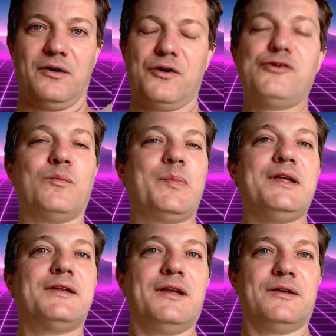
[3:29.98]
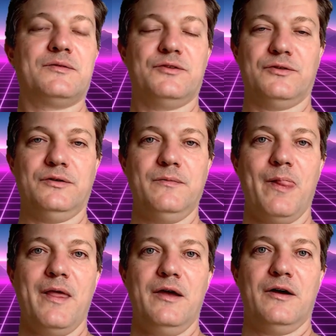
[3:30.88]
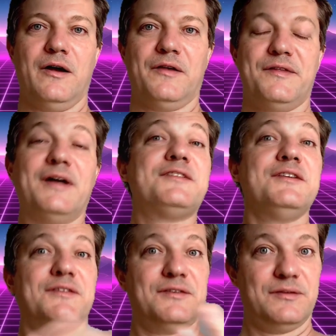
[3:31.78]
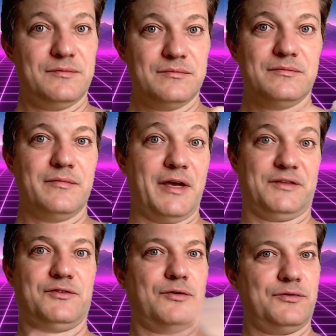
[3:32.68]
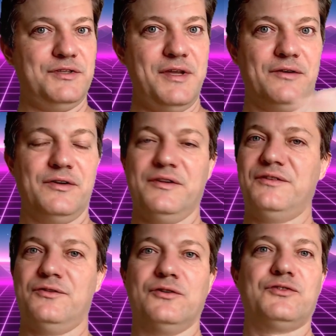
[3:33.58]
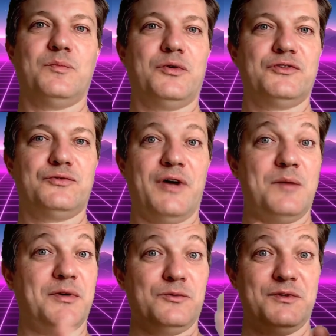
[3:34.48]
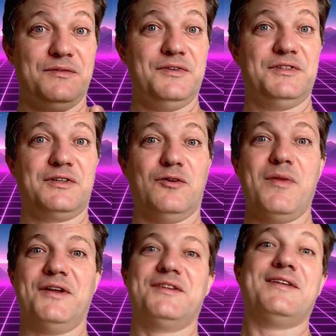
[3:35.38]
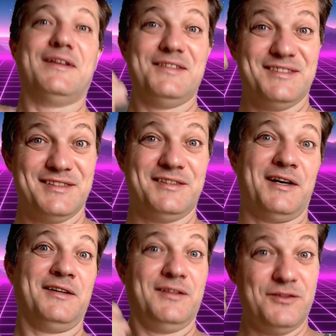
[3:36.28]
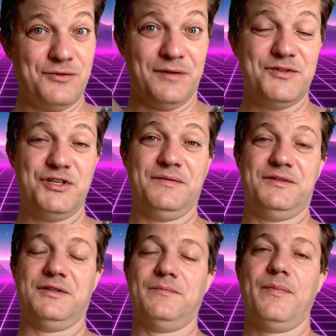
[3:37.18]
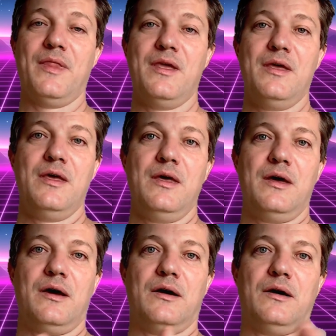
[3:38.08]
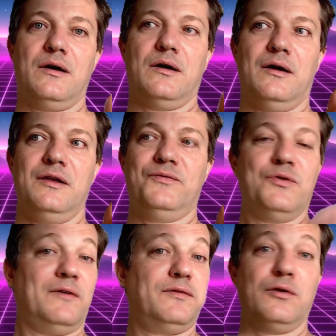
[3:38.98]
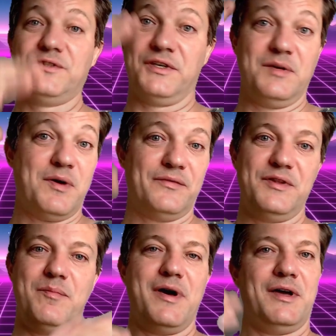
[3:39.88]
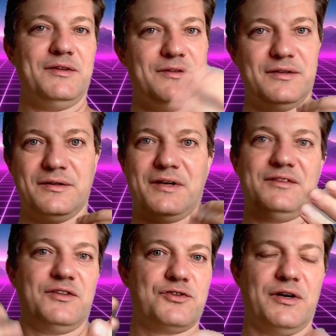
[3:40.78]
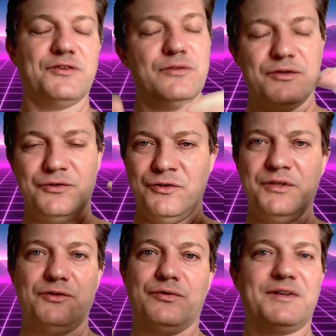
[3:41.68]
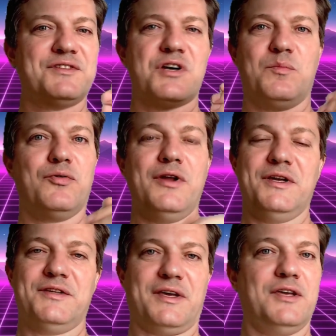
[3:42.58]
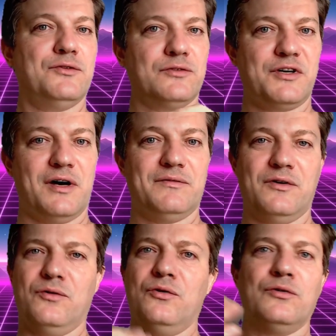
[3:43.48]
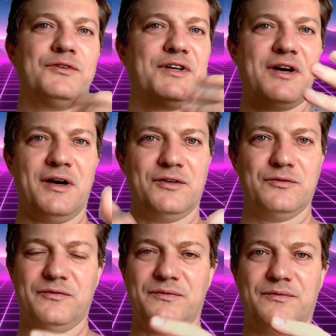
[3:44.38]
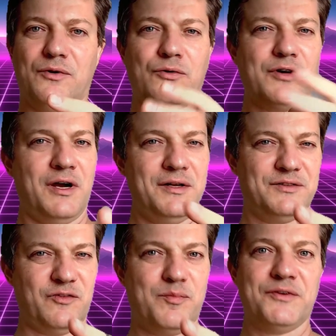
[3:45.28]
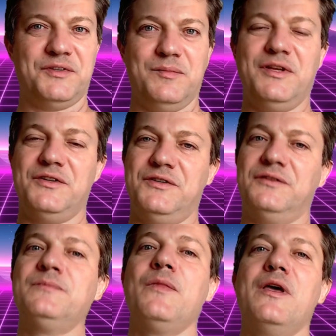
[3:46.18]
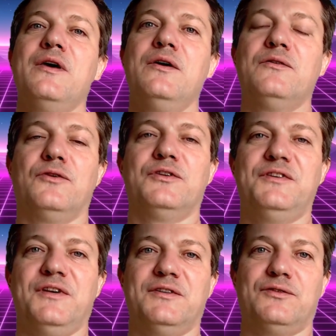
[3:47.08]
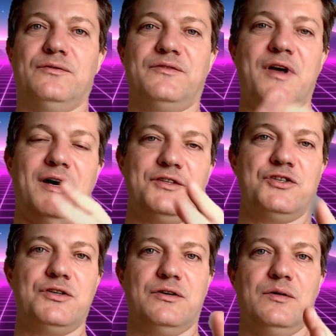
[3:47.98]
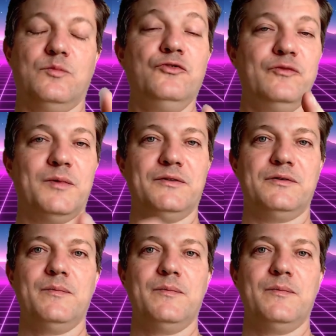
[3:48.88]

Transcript: completely, you know? That is extraordinary. It's not supposed to happen with physical body. That is a sign that you have shifted. If you are floating above the bed, etc., you need to extrapolate. I cannot cover all kinds of possibilities for the sense of touch, movement.